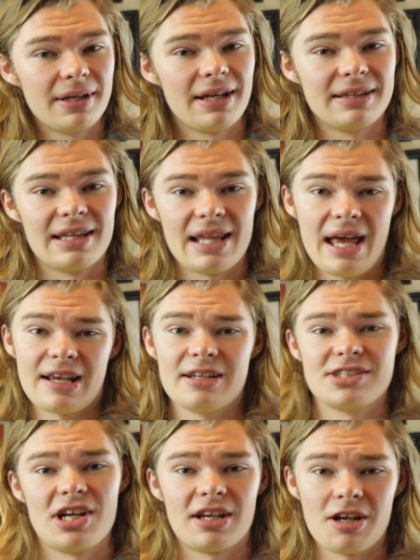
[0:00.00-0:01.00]
it, and then that
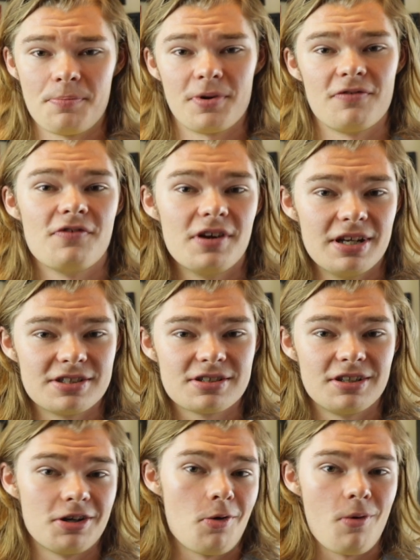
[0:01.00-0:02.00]
could jank up your footage.
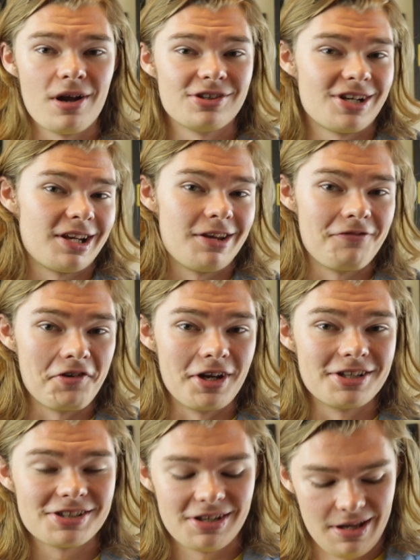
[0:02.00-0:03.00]
You don't want janky
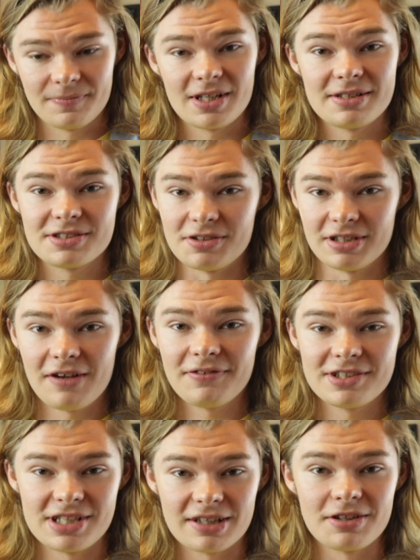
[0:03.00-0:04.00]
footage. So
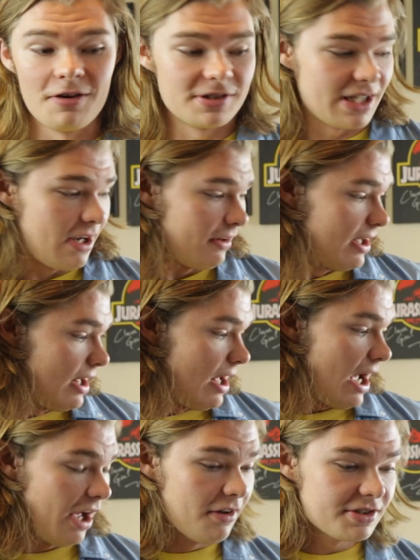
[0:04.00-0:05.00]
definitely check those out.
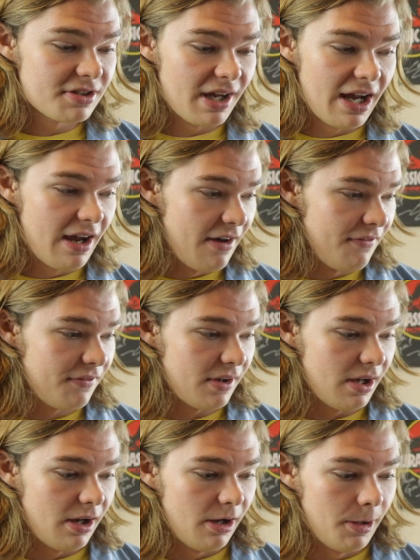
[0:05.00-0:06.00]
I also have
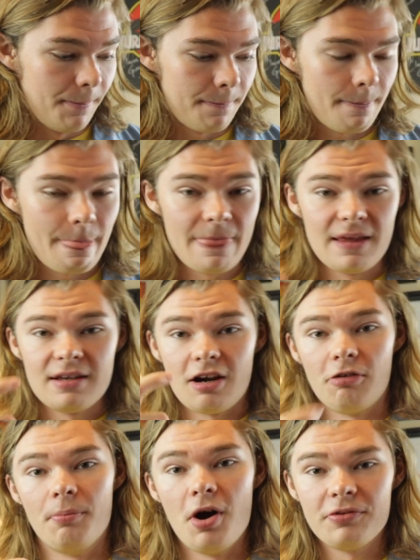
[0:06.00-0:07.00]

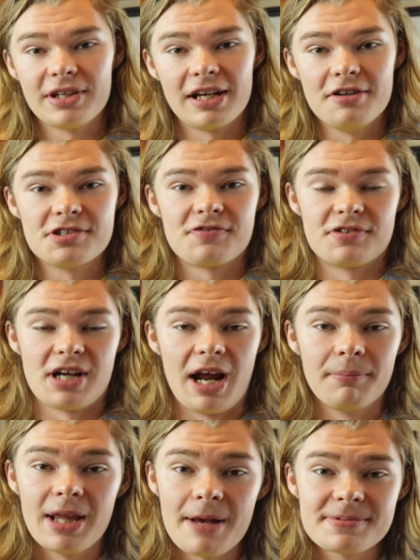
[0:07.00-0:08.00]
a remote that I use for
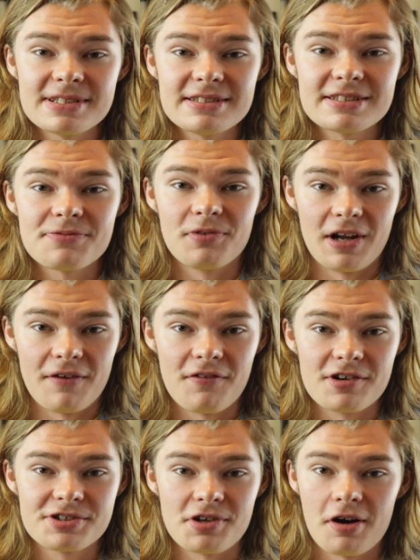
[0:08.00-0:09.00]
time lapses. When I
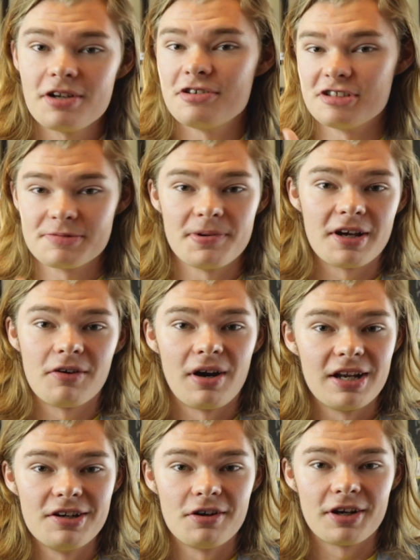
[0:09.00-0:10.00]
first started, you just plug it right into your